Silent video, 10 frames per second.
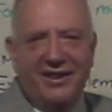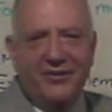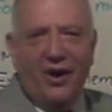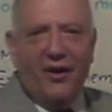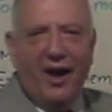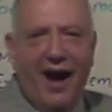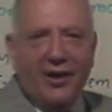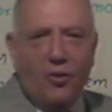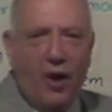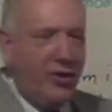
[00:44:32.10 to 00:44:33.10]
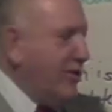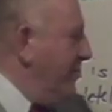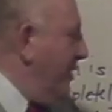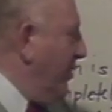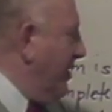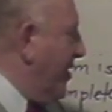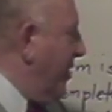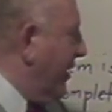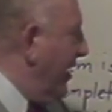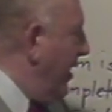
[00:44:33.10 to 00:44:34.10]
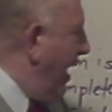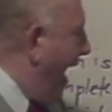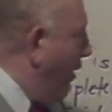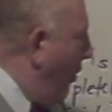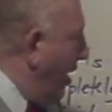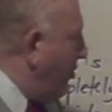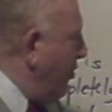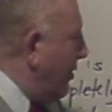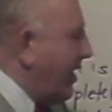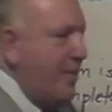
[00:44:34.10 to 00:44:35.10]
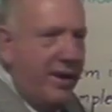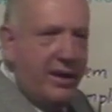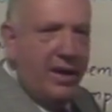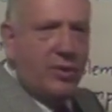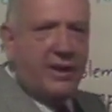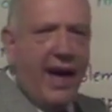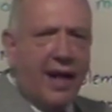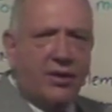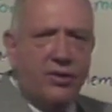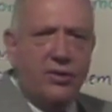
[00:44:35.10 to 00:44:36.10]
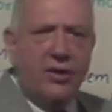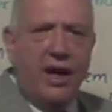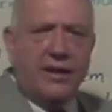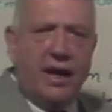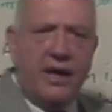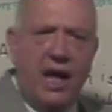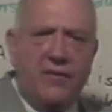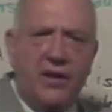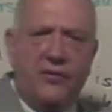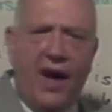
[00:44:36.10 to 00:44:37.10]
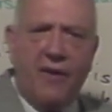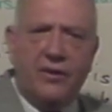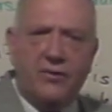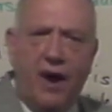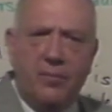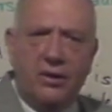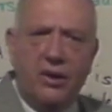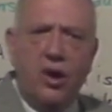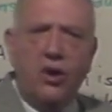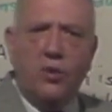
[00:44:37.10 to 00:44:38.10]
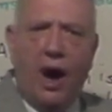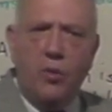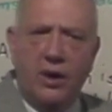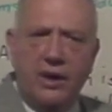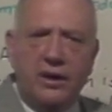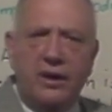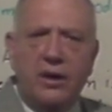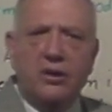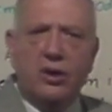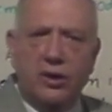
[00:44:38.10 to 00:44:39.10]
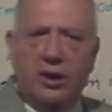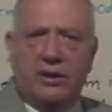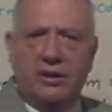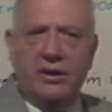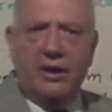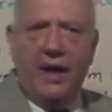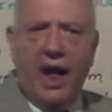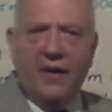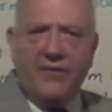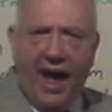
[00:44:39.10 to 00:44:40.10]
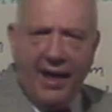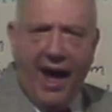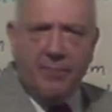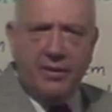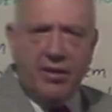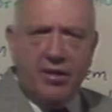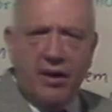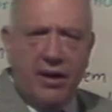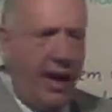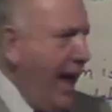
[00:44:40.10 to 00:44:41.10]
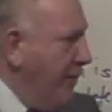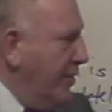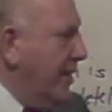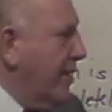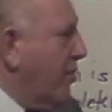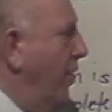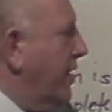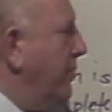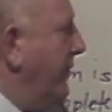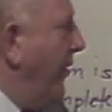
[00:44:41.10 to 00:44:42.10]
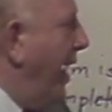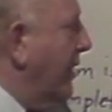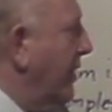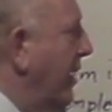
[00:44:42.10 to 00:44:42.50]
No, I don't want you to be really sick. I want you to come in here with the attitude that even if you're having trouble, you are willing to learn. And if that happens, everything is going to be fine.